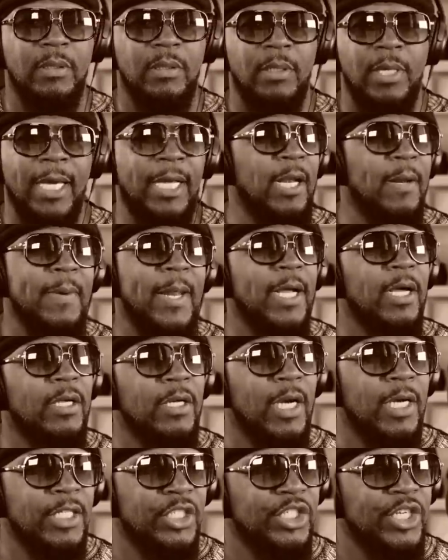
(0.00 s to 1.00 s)
And I'm not going to
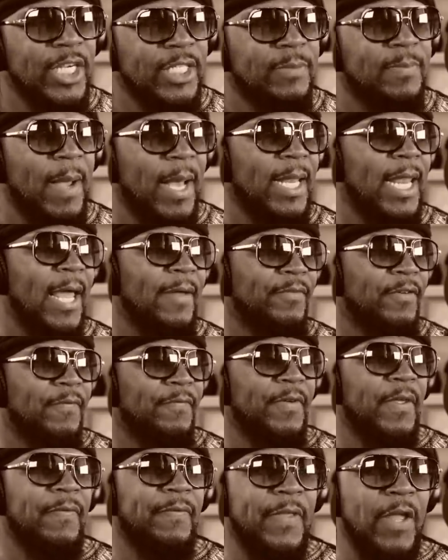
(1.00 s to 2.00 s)
adjust my life to
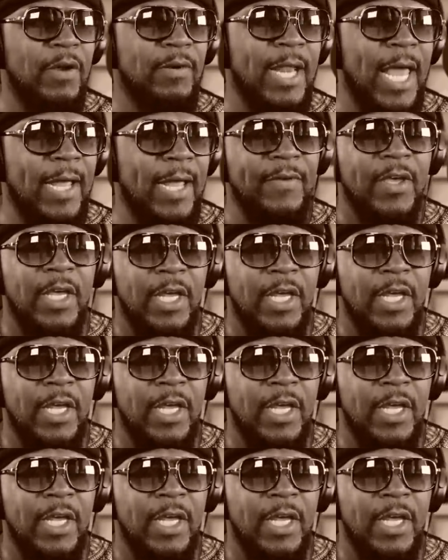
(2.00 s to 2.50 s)
fit their life.